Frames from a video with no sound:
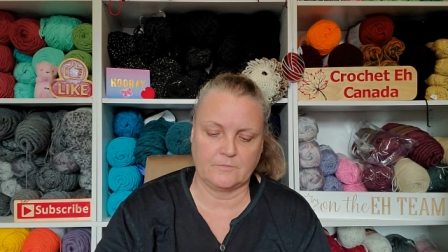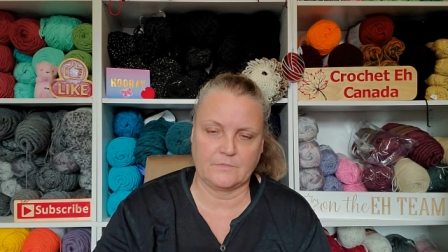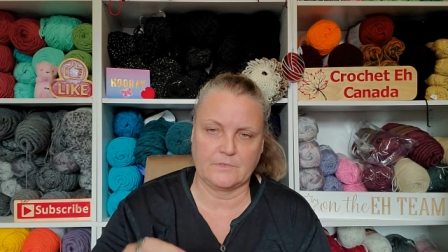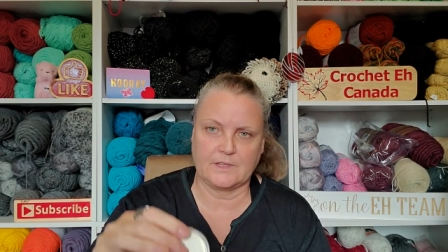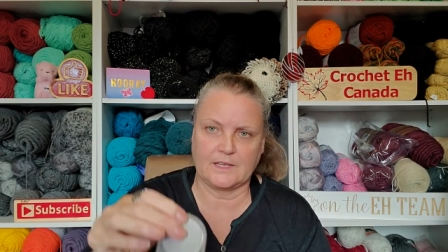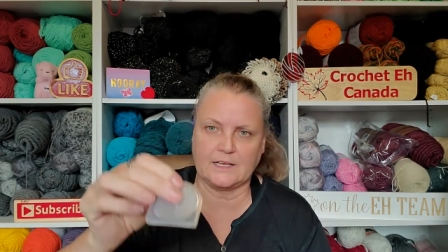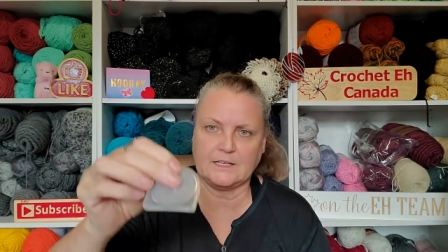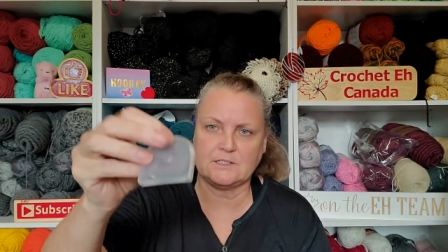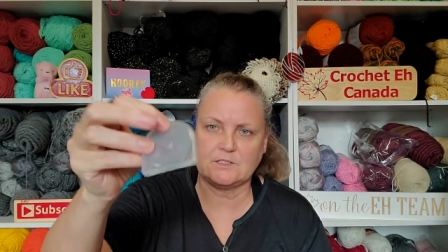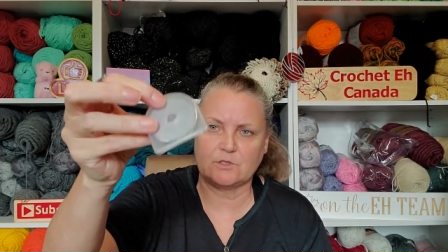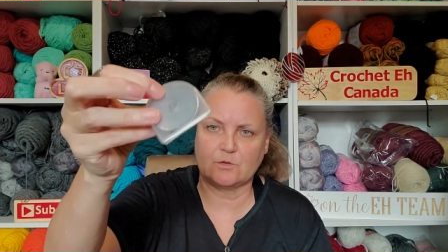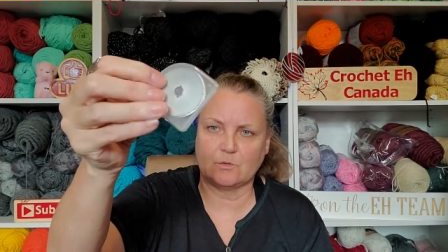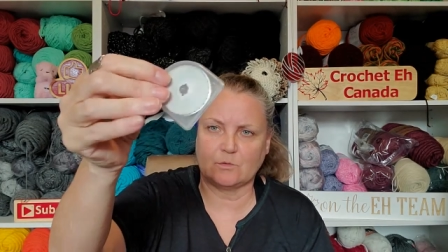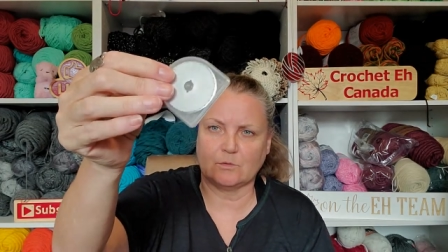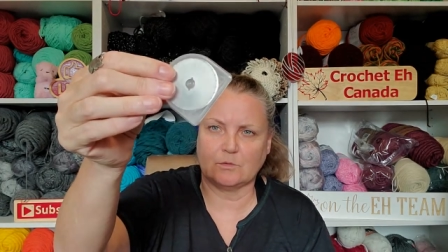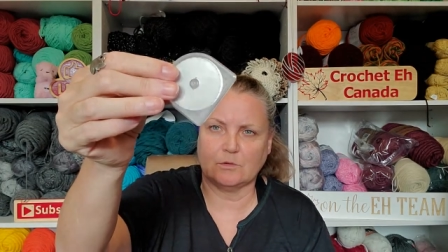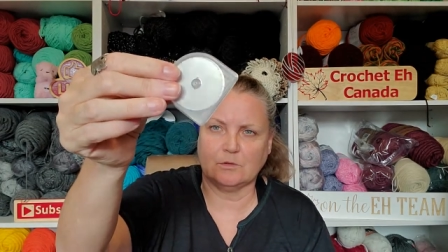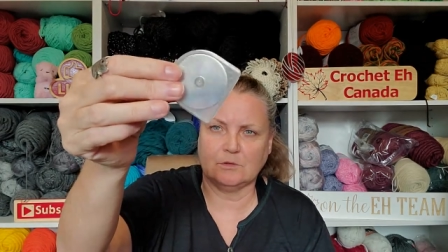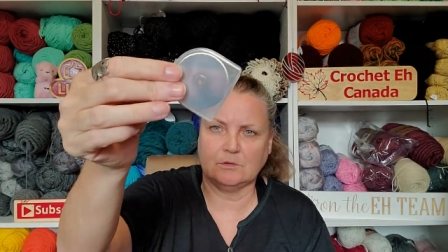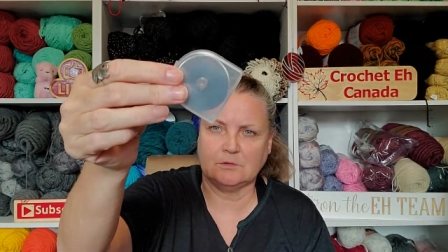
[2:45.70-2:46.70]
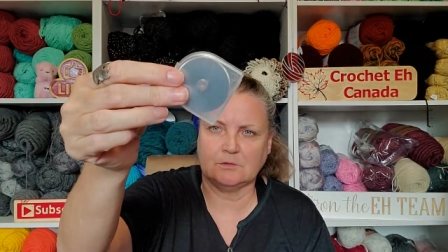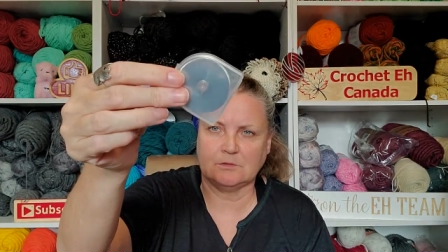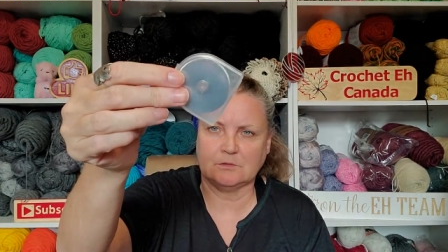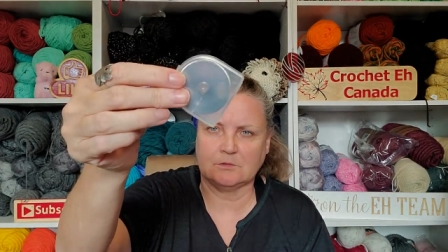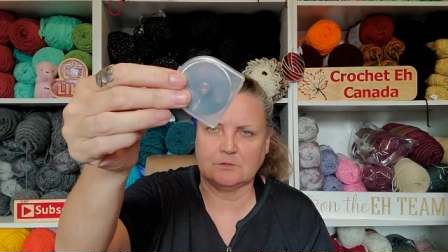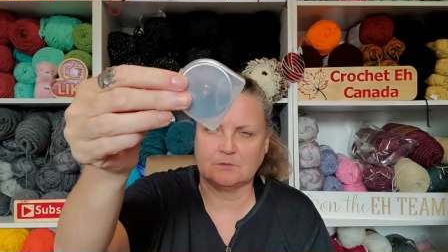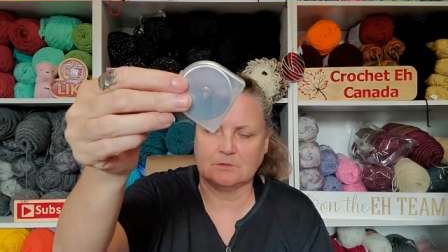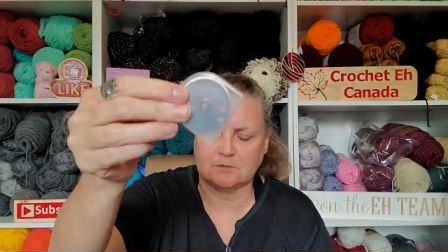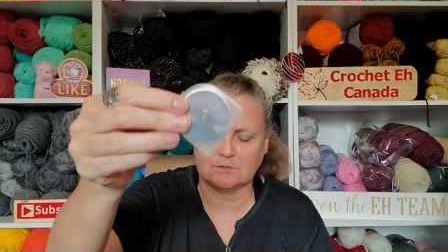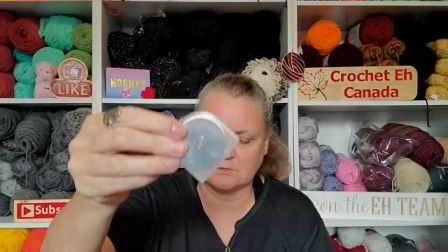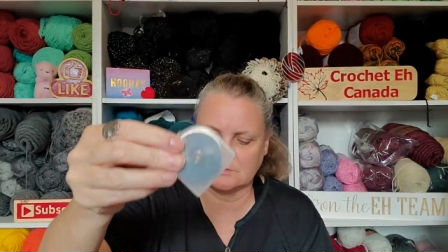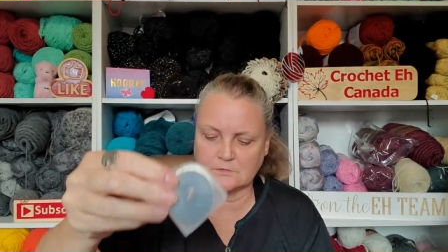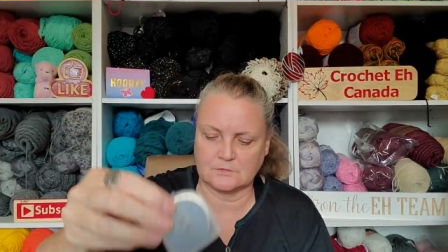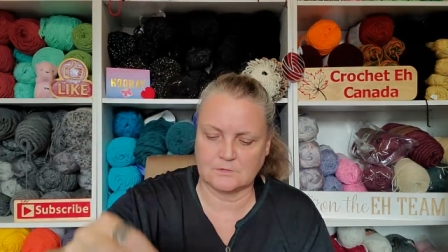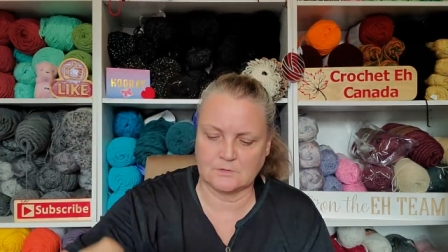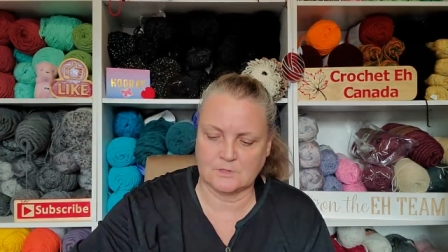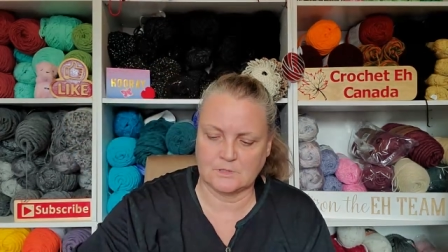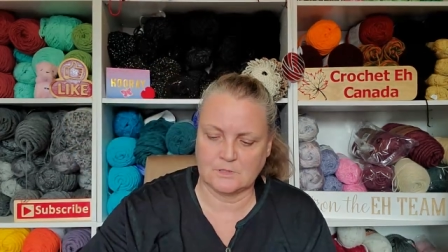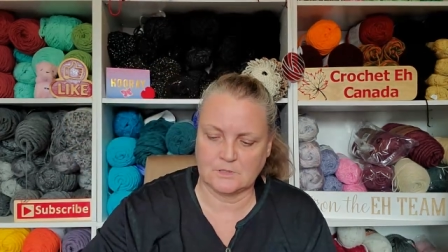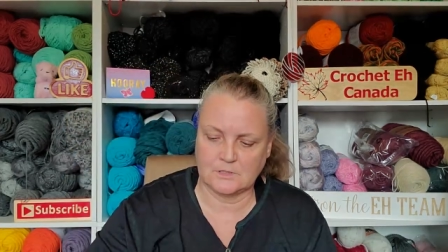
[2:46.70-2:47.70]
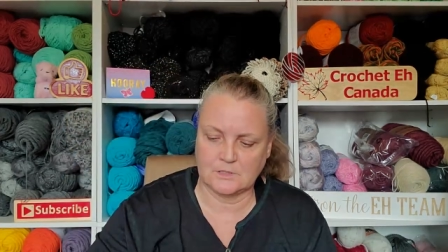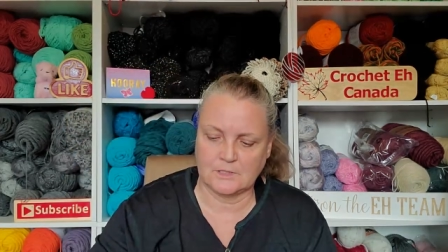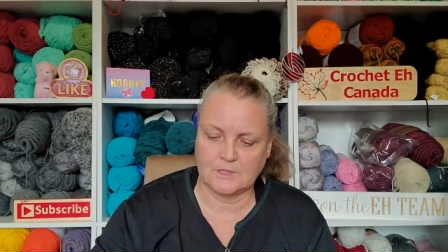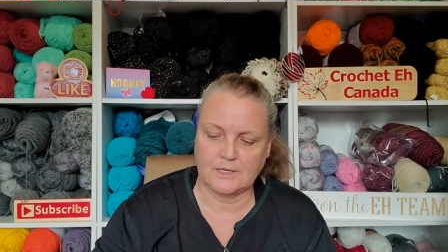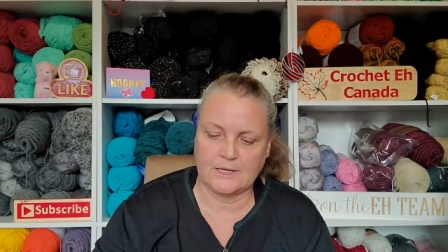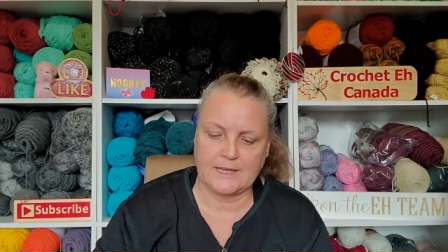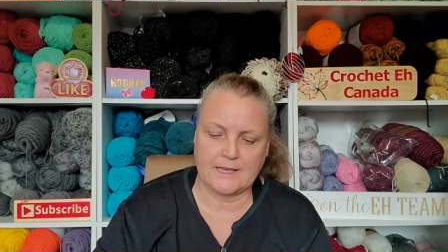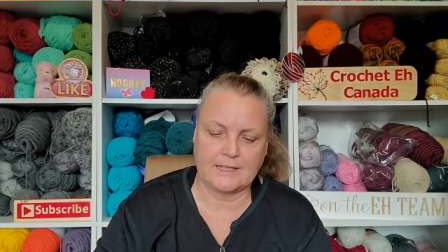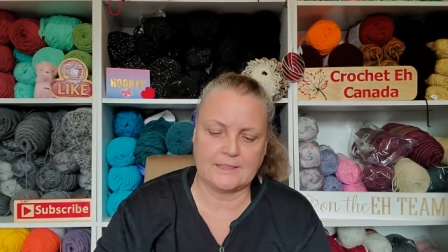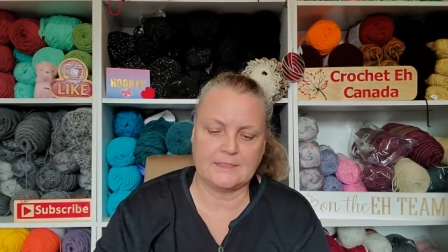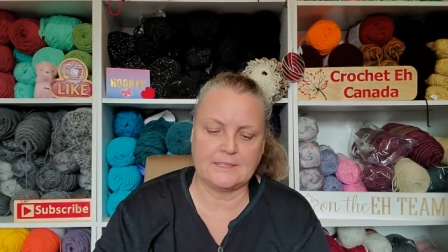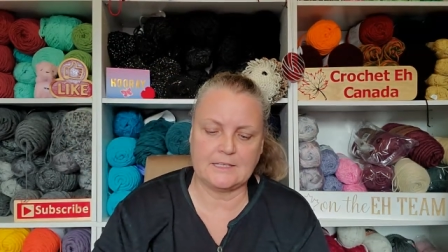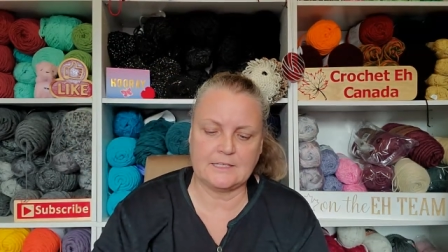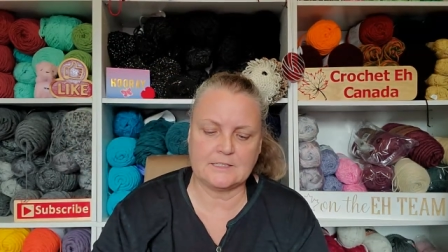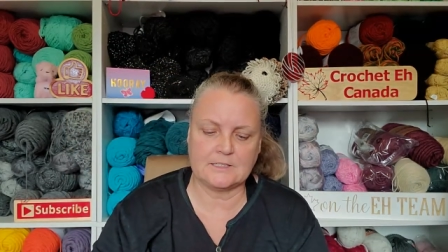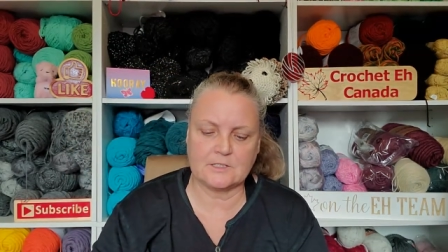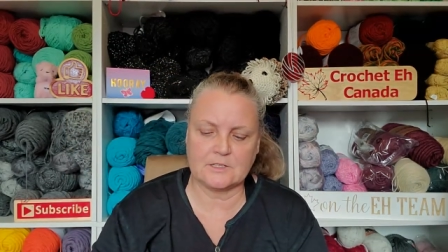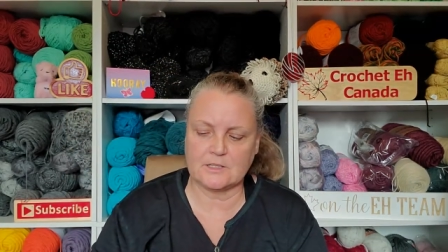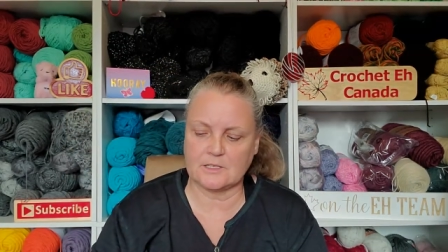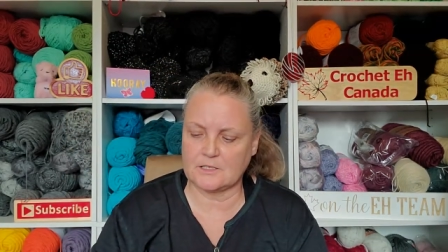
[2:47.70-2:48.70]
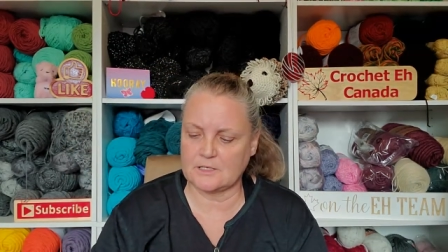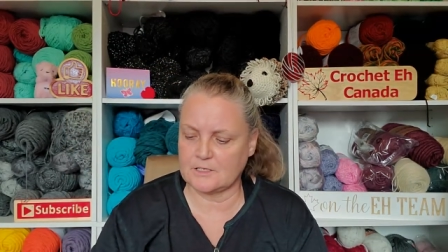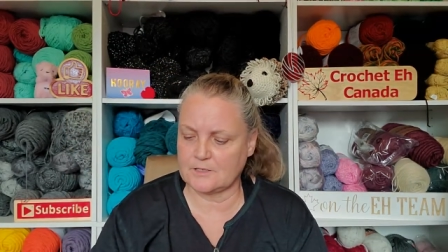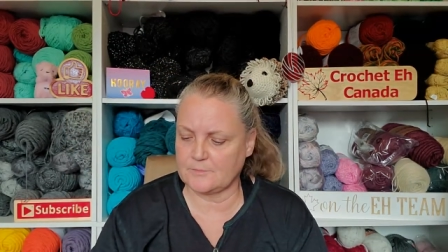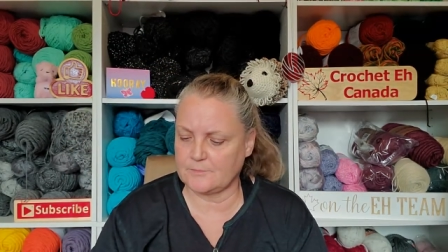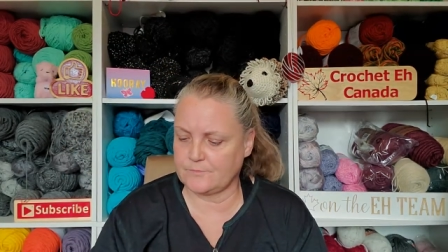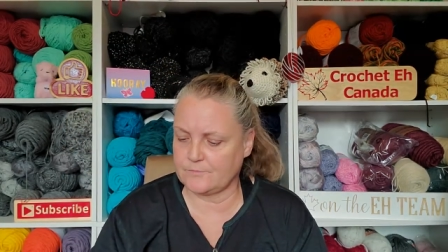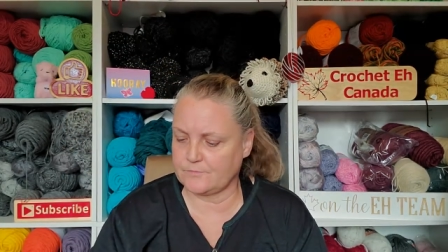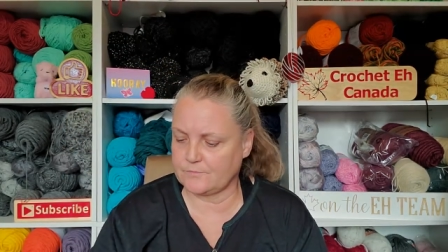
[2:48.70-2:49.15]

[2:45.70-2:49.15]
That's cool. And these are the...